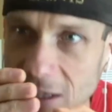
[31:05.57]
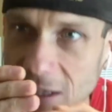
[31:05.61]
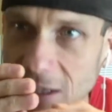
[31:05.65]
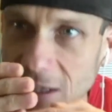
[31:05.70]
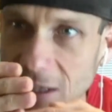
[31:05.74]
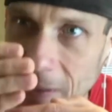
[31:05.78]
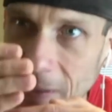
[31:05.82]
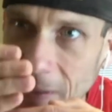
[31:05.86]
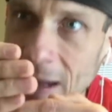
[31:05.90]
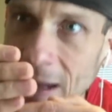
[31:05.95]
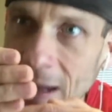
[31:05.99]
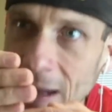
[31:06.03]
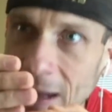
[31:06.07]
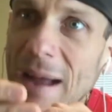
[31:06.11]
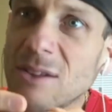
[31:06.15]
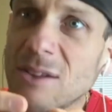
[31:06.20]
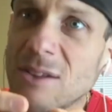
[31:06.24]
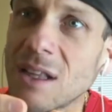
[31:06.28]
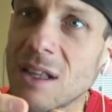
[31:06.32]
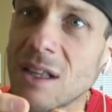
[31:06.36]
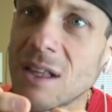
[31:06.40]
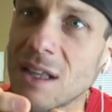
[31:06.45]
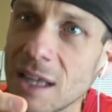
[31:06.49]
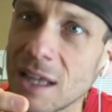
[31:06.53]
It's been
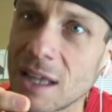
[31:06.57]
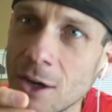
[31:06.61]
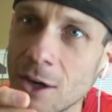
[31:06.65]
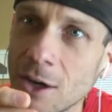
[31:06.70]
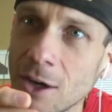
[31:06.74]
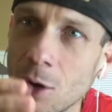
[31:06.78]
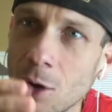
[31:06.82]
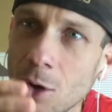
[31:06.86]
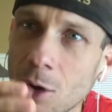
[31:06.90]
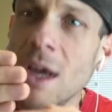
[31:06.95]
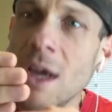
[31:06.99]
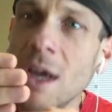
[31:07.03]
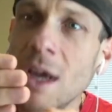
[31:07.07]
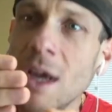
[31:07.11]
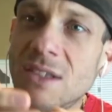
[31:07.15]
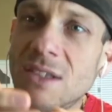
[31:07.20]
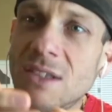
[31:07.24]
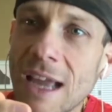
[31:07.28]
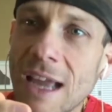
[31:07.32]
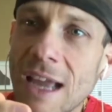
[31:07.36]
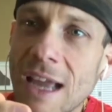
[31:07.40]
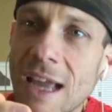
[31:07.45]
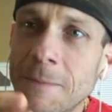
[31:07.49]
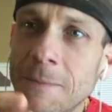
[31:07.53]
about the little
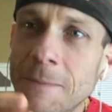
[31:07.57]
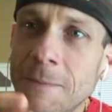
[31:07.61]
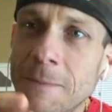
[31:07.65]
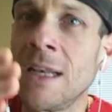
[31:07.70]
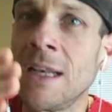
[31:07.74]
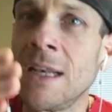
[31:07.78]
steps